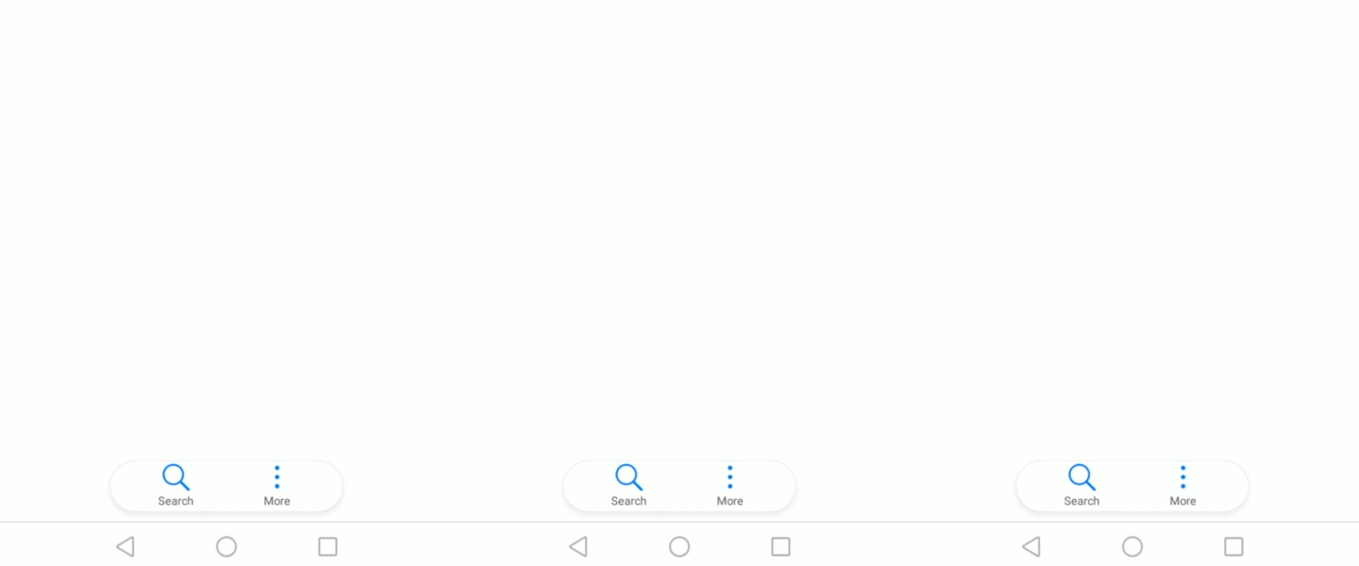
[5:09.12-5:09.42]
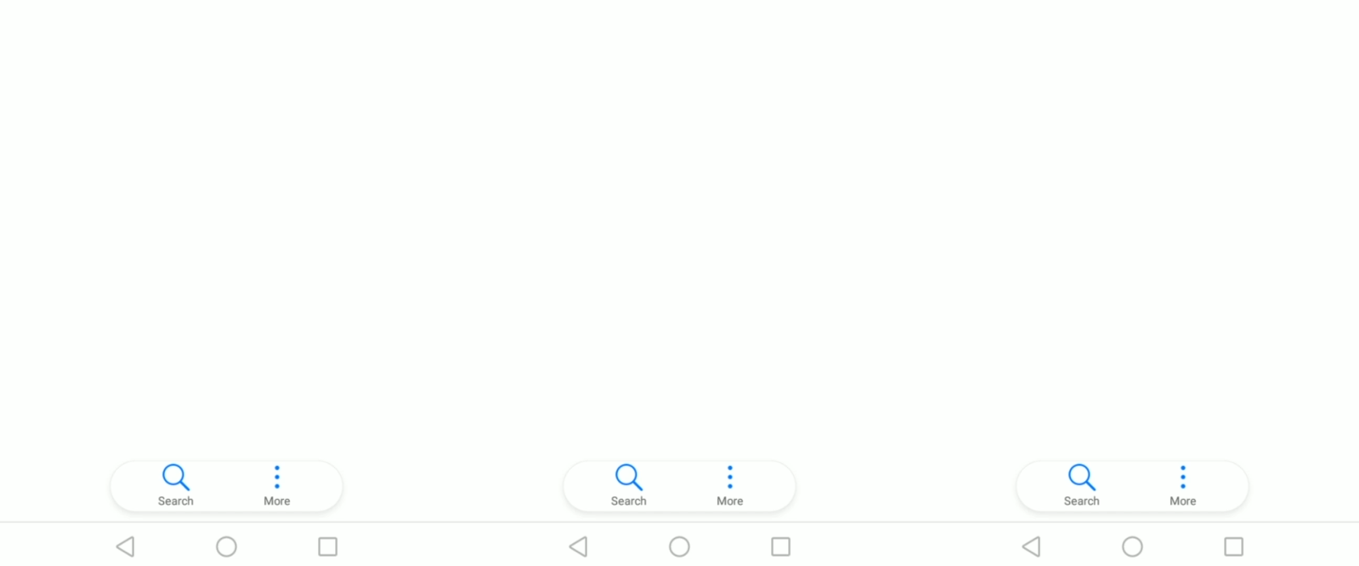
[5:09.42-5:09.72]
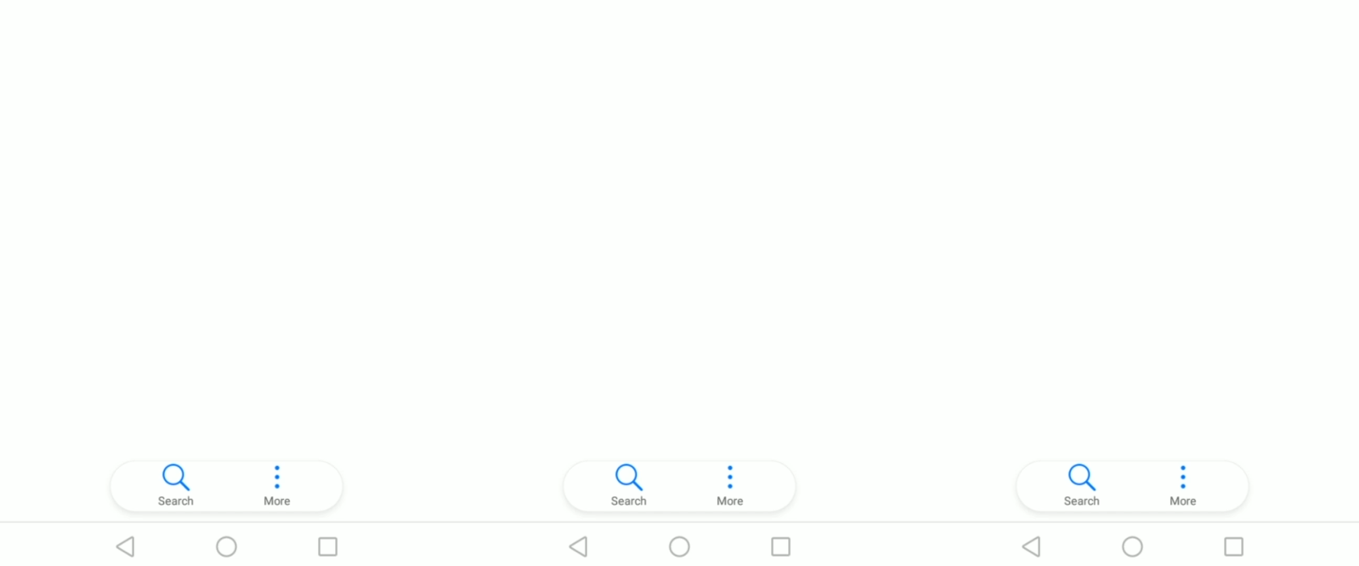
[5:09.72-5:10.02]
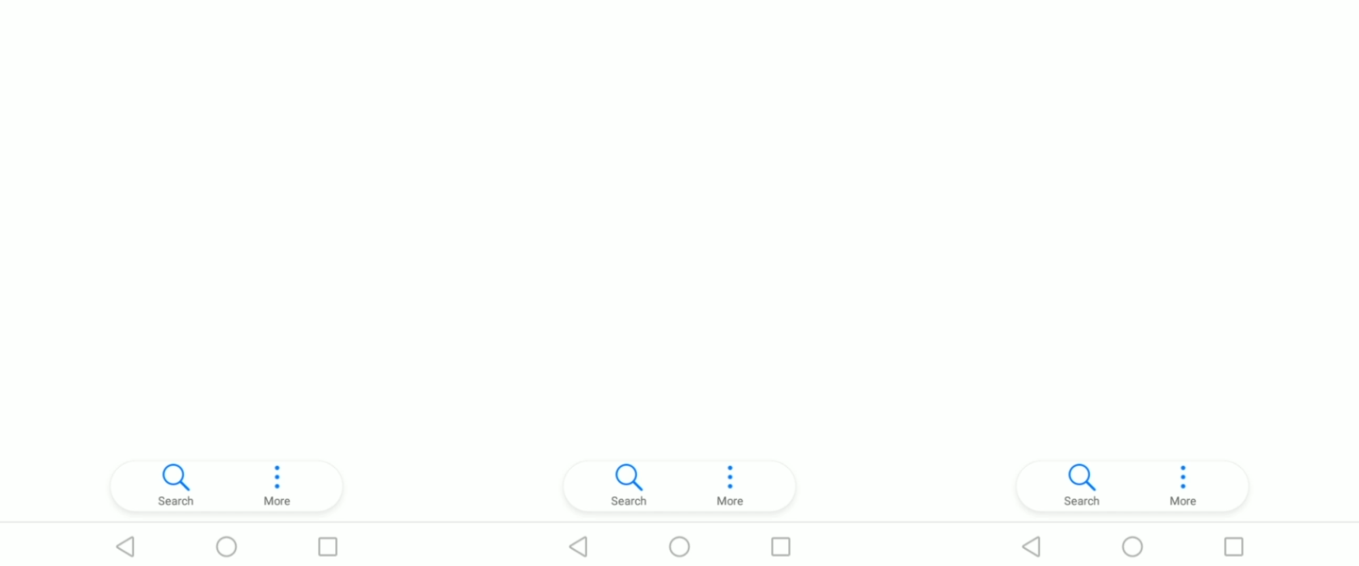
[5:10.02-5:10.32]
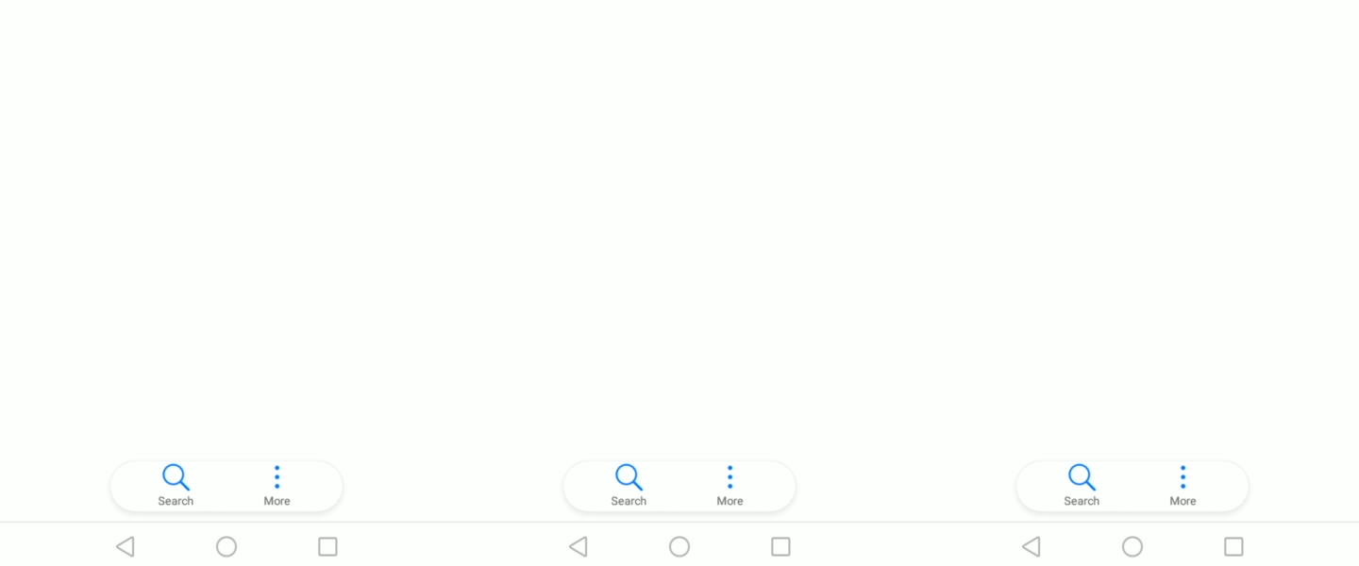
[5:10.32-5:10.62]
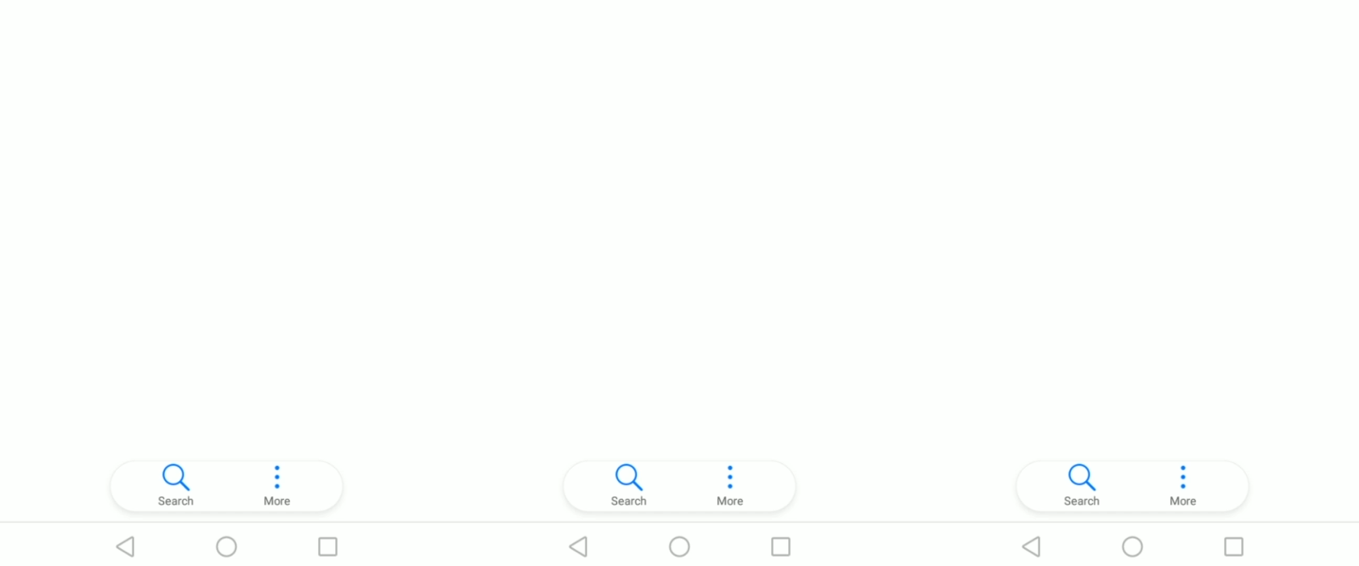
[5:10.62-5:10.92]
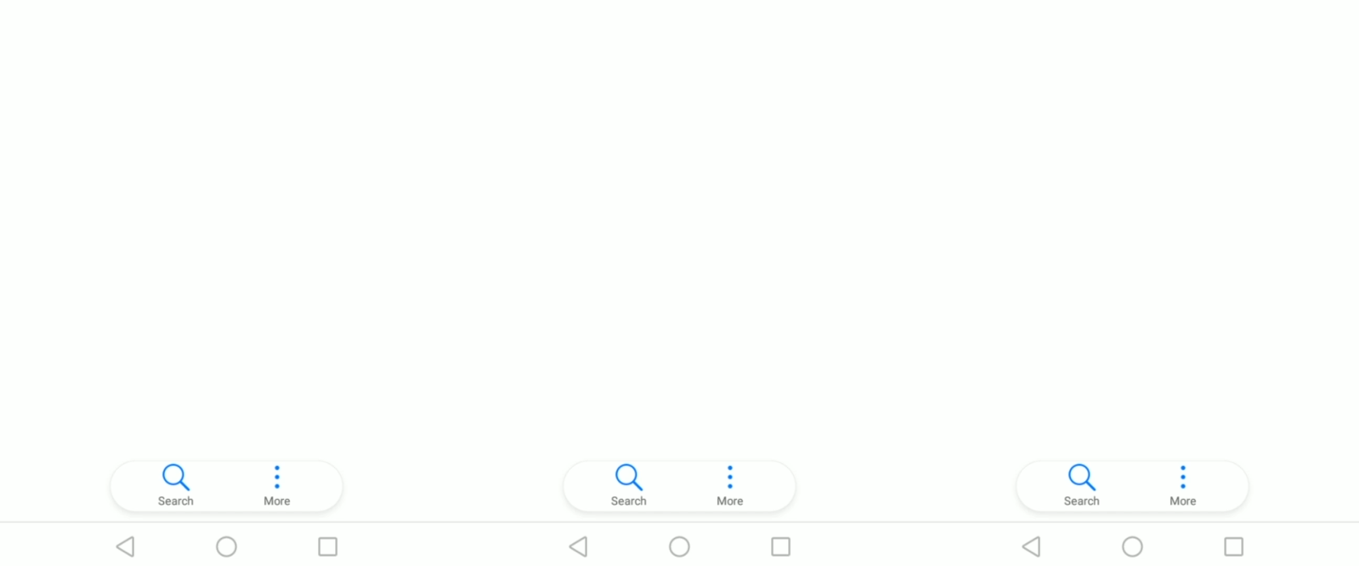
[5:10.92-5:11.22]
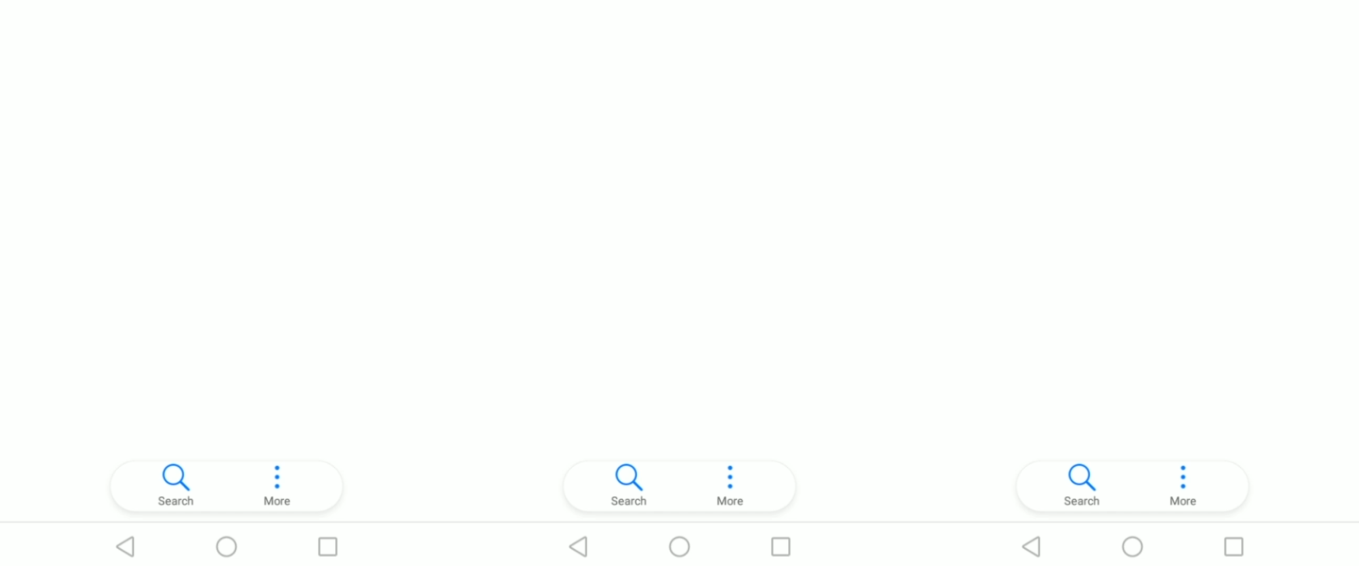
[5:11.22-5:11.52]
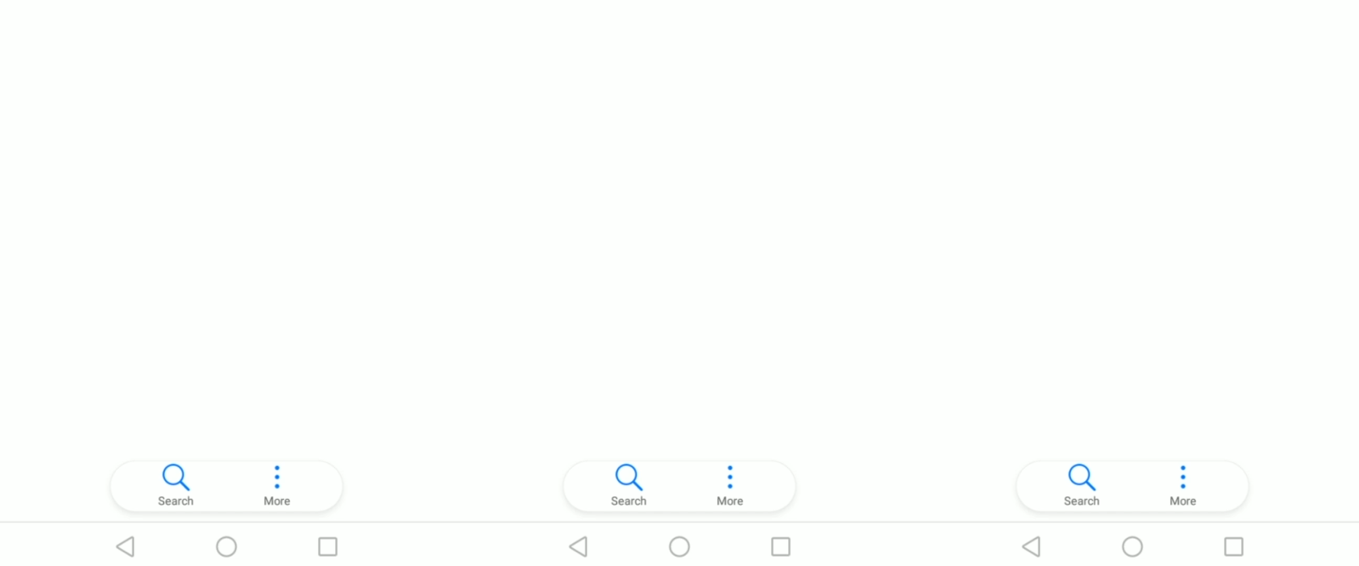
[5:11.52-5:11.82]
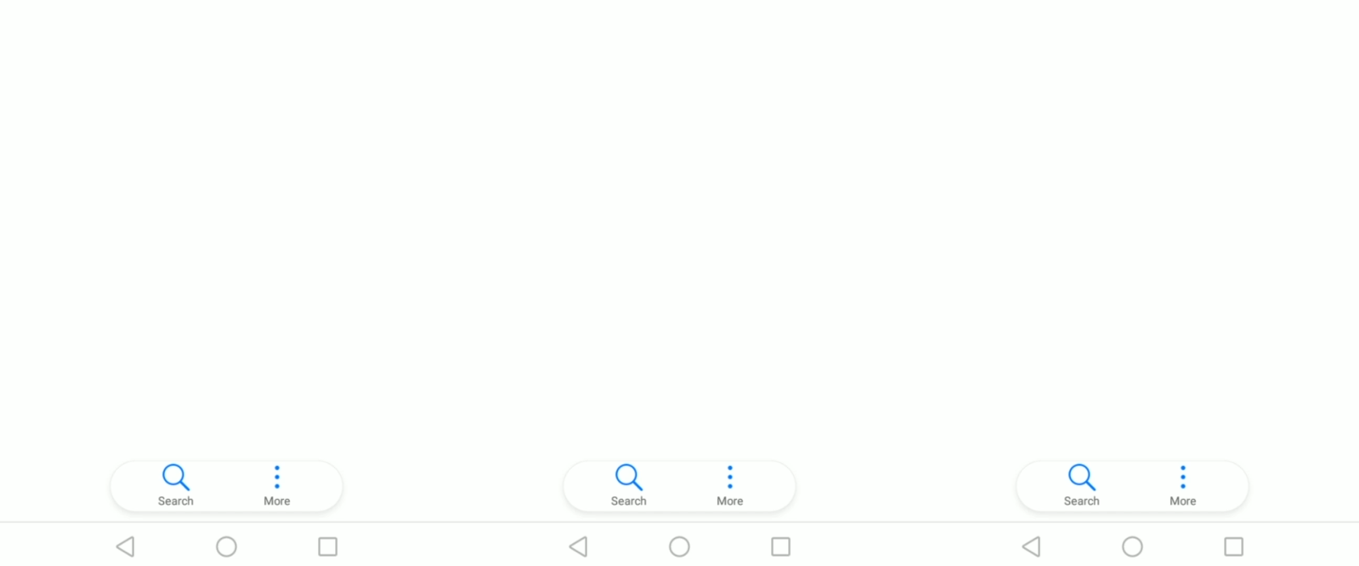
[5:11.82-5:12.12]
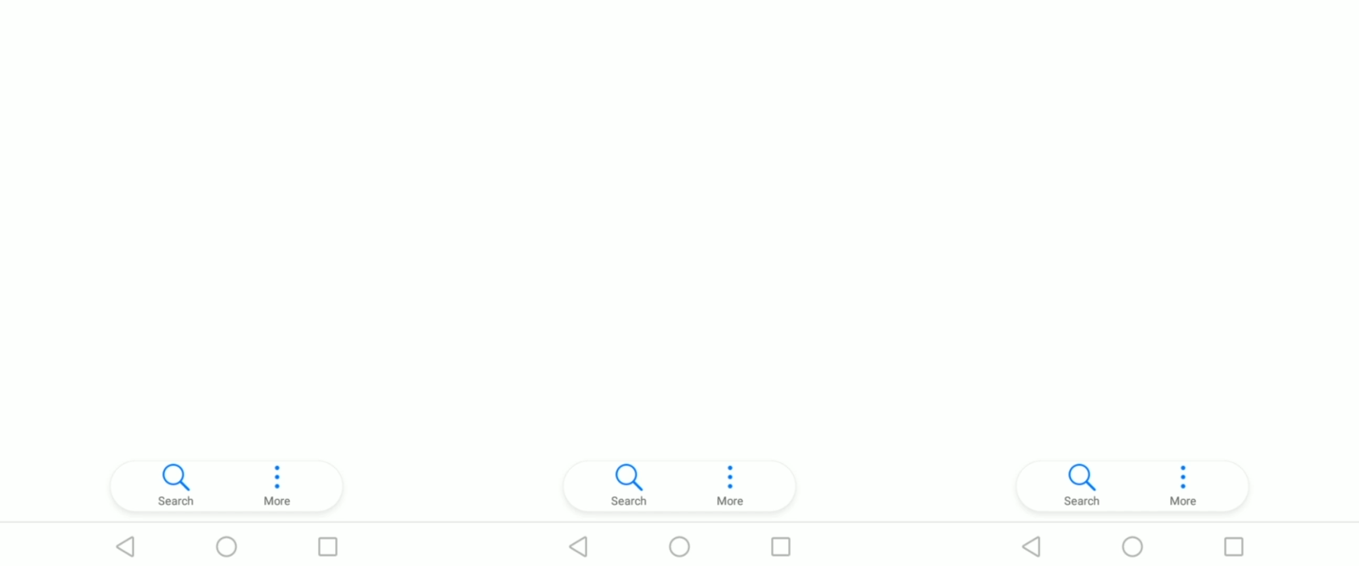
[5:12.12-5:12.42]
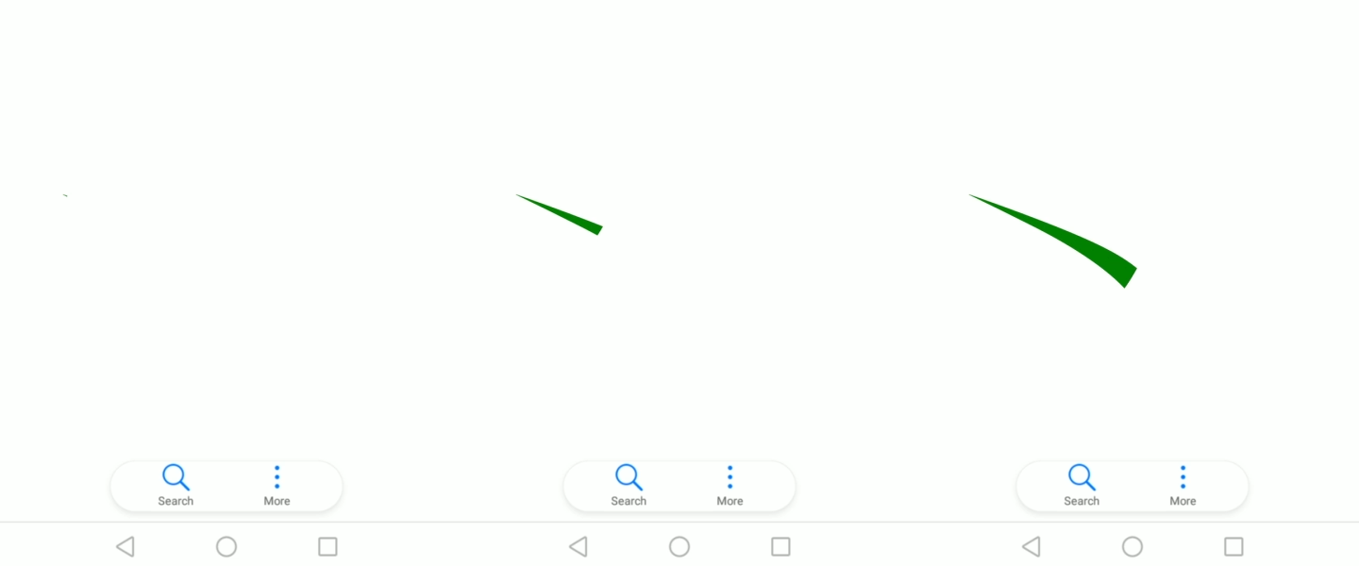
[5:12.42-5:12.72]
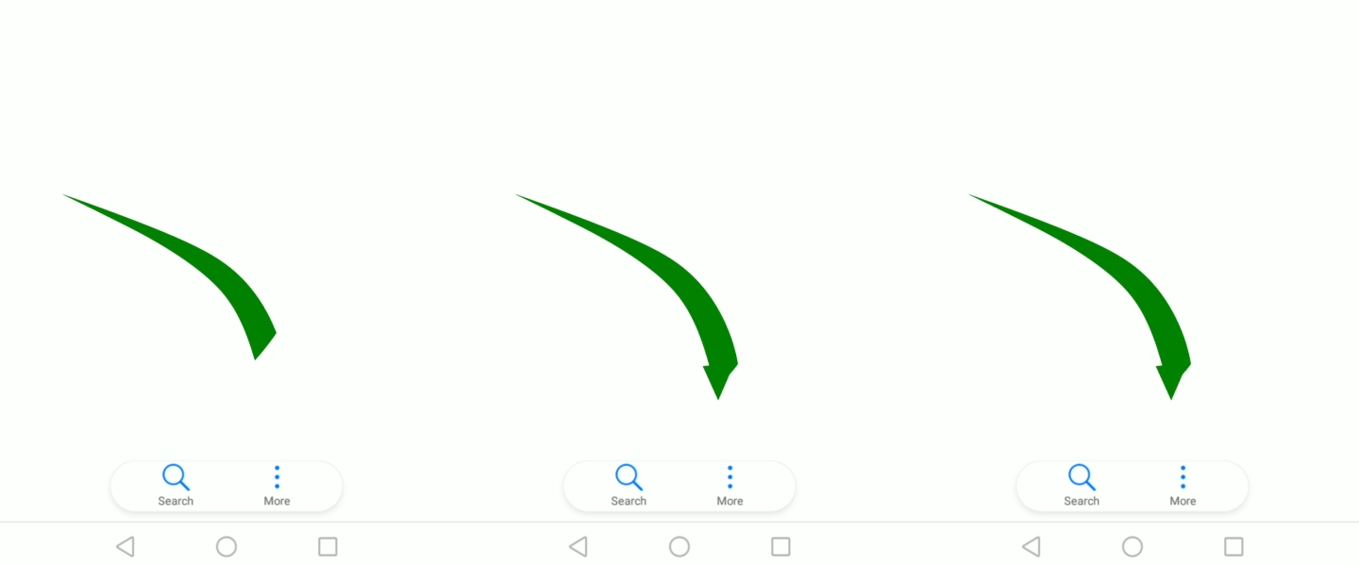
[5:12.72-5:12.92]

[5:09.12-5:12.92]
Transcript: No face is visible, so there are no lips to read.